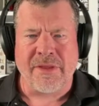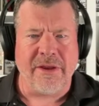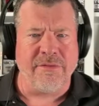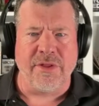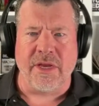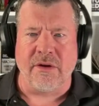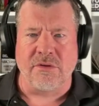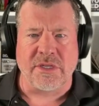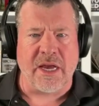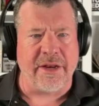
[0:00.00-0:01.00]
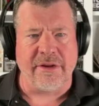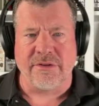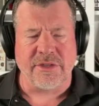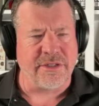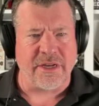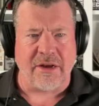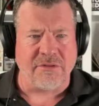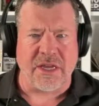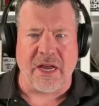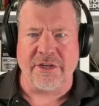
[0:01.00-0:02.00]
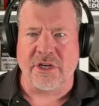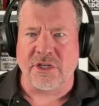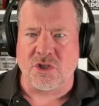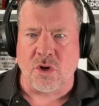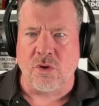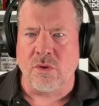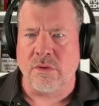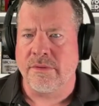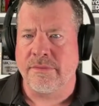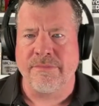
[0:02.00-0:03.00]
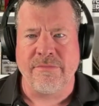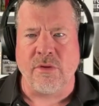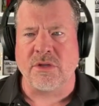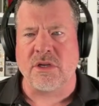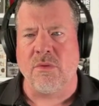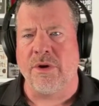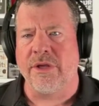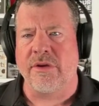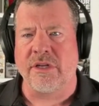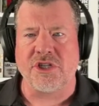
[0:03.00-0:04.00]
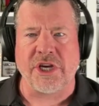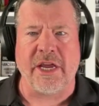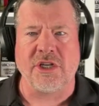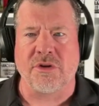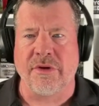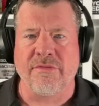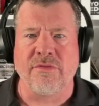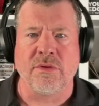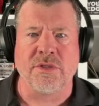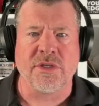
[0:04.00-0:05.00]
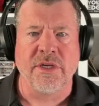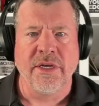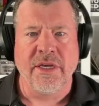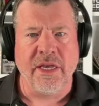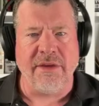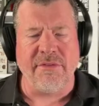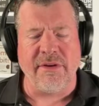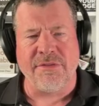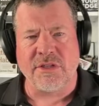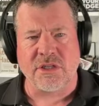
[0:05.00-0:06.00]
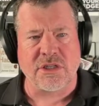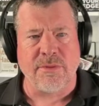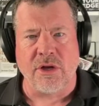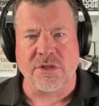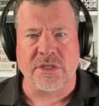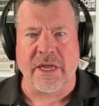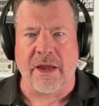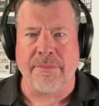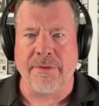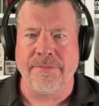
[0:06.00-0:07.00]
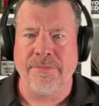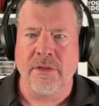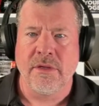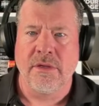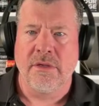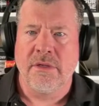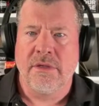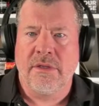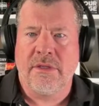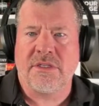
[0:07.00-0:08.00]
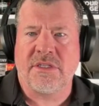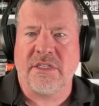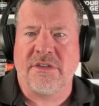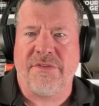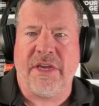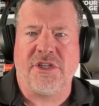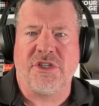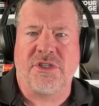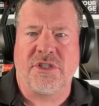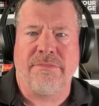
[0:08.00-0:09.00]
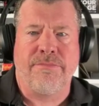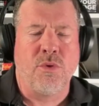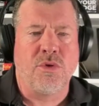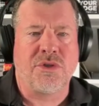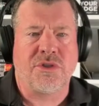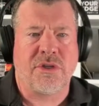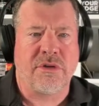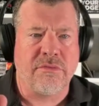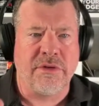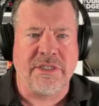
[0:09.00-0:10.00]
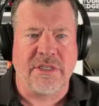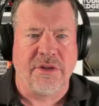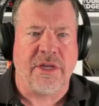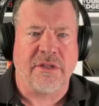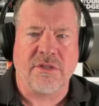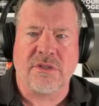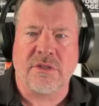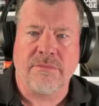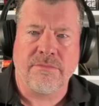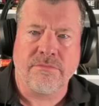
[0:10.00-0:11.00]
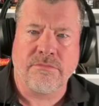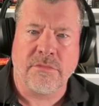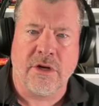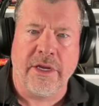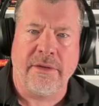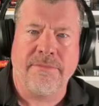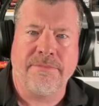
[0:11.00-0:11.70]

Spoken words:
Everything outside is outside your control. Focus on what you can change or influence, even if it's a small step. This sense of agency boosts resilience. All right.